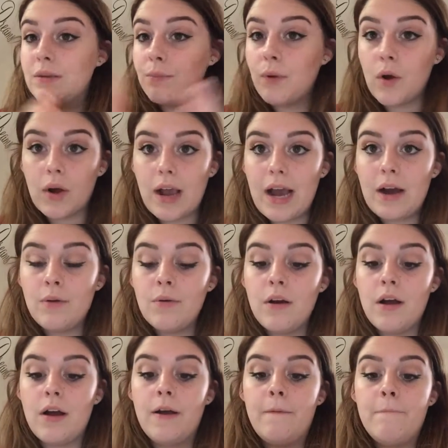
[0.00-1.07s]
to block out,
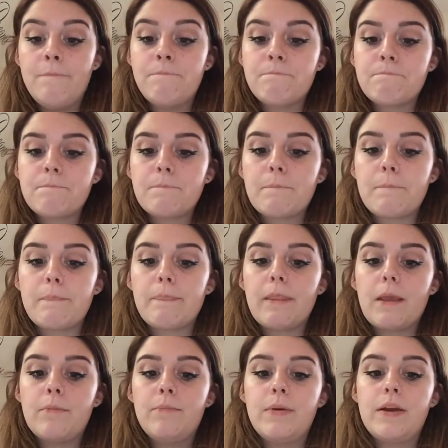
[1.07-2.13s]

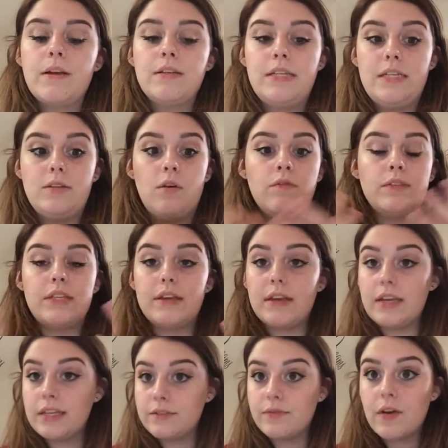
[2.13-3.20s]
because he's
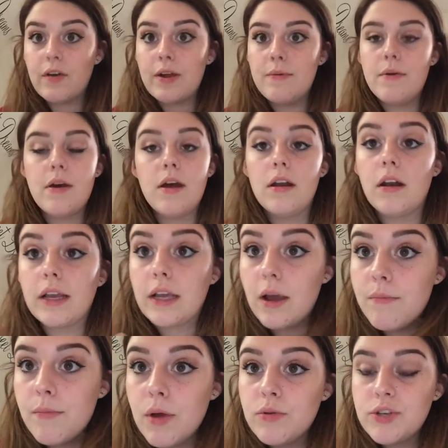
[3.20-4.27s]
very like
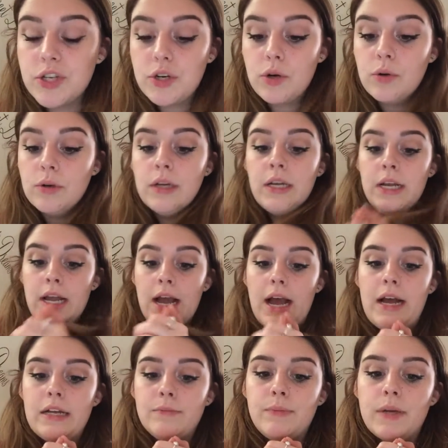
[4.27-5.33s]
emotional.
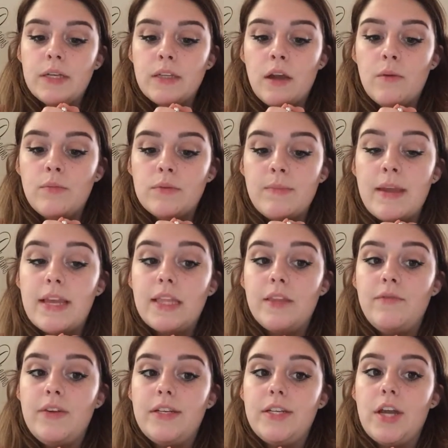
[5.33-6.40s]
And because I was making
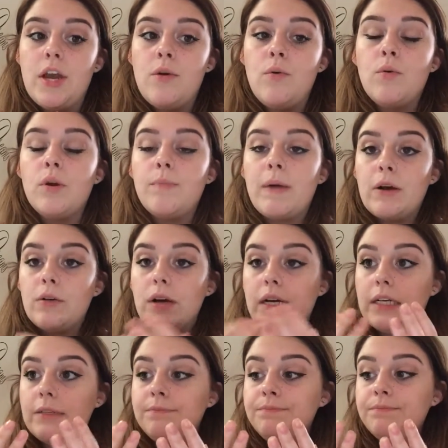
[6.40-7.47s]
the video all about
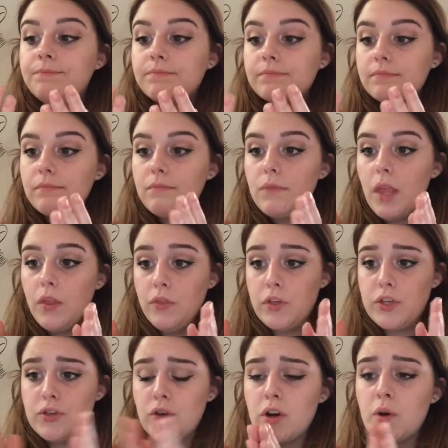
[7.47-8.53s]

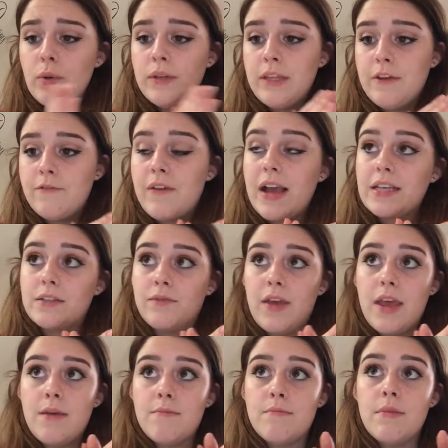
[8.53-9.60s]
the struggle and the effects of
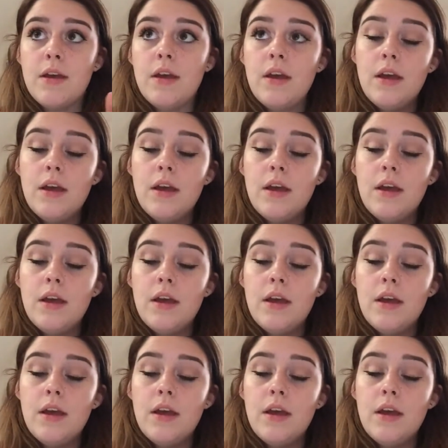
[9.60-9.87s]
him